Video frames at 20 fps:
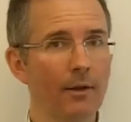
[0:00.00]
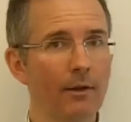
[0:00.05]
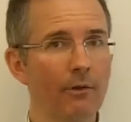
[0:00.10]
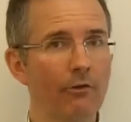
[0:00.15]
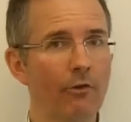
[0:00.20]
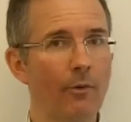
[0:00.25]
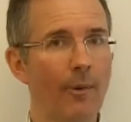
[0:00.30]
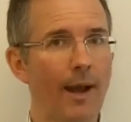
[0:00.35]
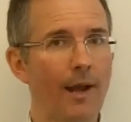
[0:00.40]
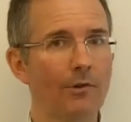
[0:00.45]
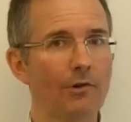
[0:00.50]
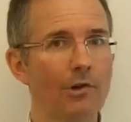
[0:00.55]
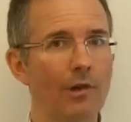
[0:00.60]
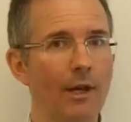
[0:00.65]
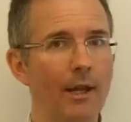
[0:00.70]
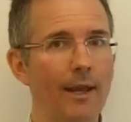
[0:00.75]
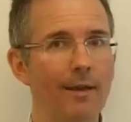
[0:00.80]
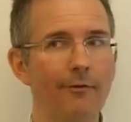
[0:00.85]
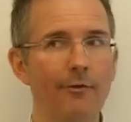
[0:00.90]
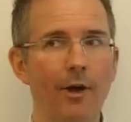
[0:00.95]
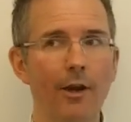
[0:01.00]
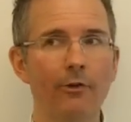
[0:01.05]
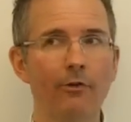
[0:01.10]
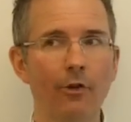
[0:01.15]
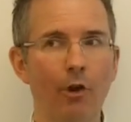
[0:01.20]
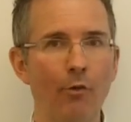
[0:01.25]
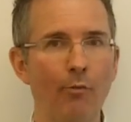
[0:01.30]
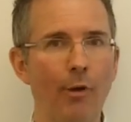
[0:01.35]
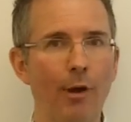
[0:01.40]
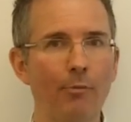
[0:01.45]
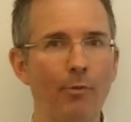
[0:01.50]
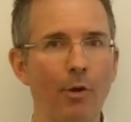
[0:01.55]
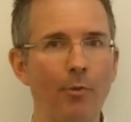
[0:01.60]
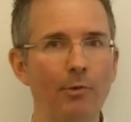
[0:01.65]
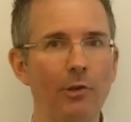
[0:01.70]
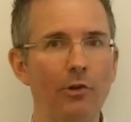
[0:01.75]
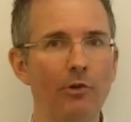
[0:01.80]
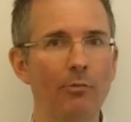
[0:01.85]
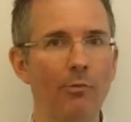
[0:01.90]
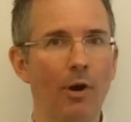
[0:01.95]
So actually, if I sold my
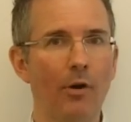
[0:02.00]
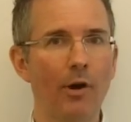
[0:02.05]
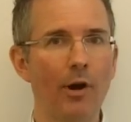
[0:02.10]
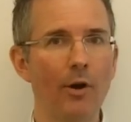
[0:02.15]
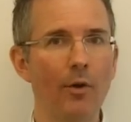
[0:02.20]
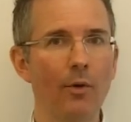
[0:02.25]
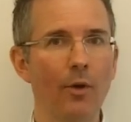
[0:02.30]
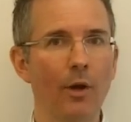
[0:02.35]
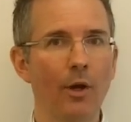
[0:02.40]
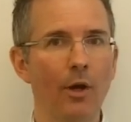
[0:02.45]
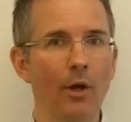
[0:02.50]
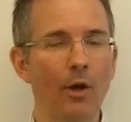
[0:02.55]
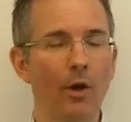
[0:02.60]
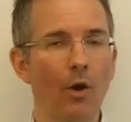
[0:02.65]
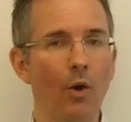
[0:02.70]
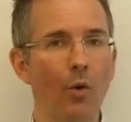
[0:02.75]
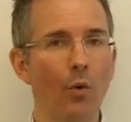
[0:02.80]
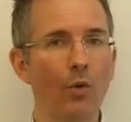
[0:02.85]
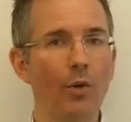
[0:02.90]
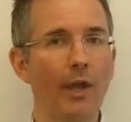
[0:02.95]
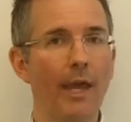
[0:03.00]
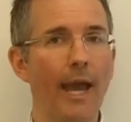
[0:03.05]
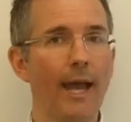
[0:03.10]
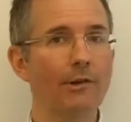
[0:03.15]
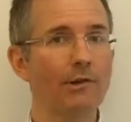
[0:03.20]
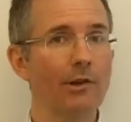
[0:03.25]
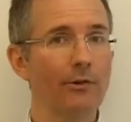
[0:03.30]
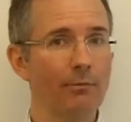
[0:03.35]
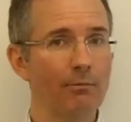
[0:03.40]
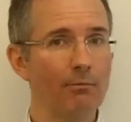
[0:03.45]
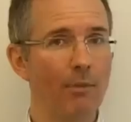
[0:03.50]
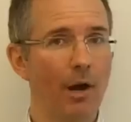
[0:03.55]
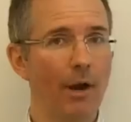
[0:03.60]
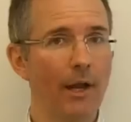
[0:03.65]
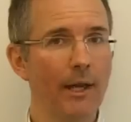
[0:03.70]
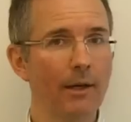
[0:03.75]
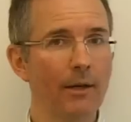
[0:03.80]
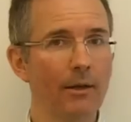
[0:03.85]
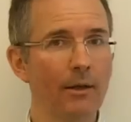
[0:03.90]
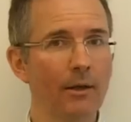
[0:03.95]
property tomorrow, all the cash isn't
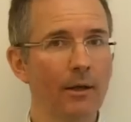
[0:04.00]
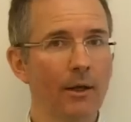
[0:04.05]
mine.